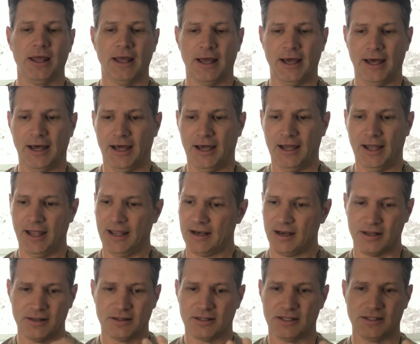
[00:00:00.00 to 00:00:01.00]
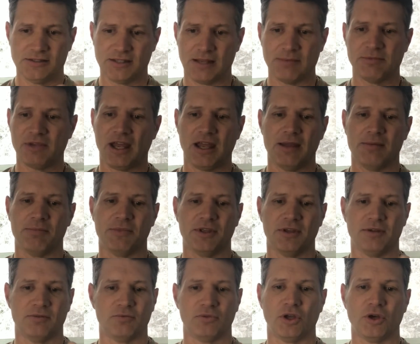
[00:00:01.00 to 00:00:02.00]
And at the same time,
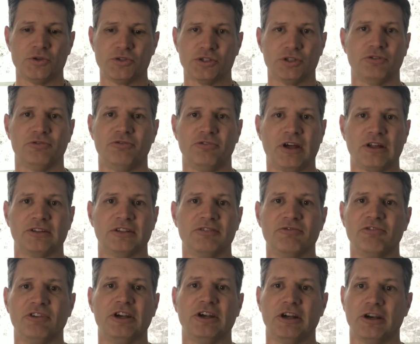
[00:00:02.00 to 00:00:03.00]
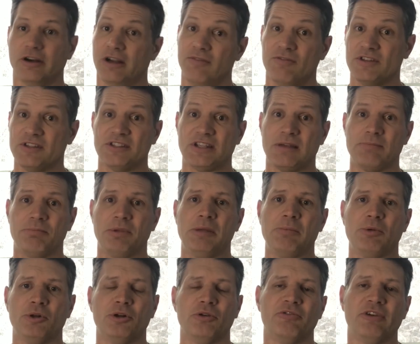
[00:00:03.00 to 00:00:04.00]
those who felt inferior, even the same
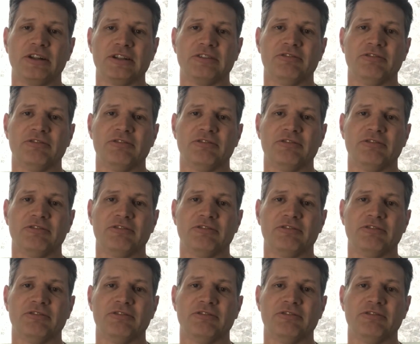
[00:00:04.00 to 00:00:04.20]
people who felt